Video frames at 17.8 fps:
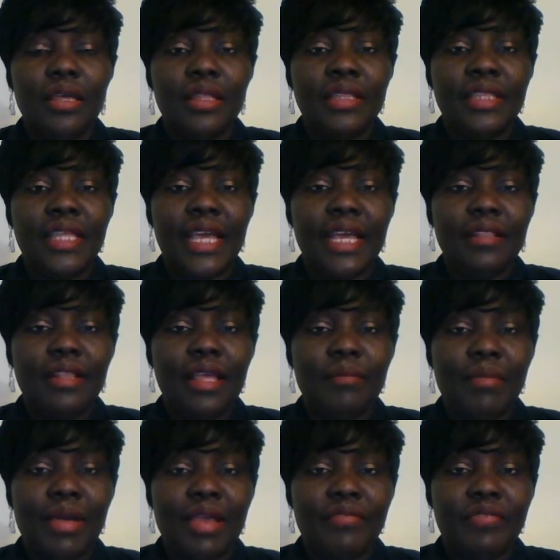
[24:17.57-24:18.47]
Then
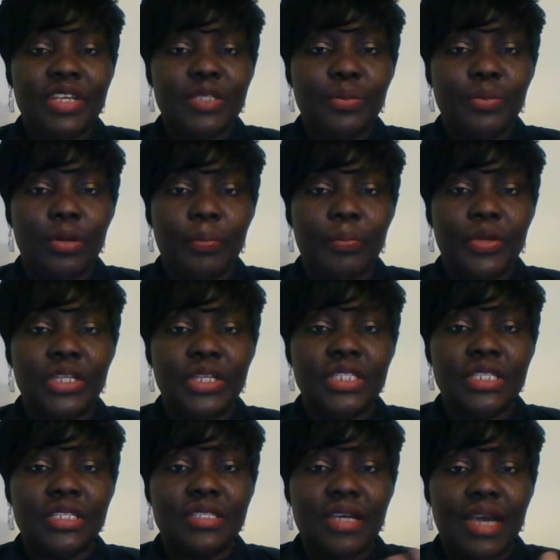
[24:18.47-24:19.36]
my Facebook
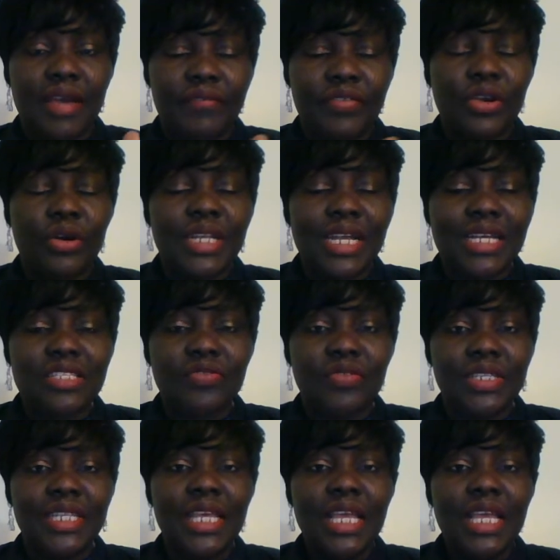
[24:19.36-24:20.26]
page is Kafi
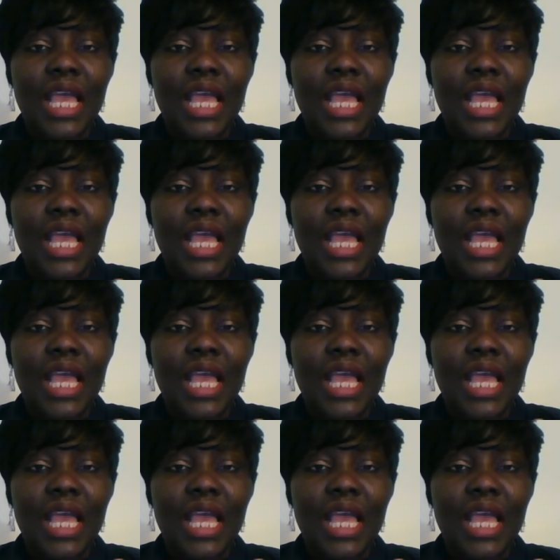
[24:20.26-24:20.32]
Othersfield.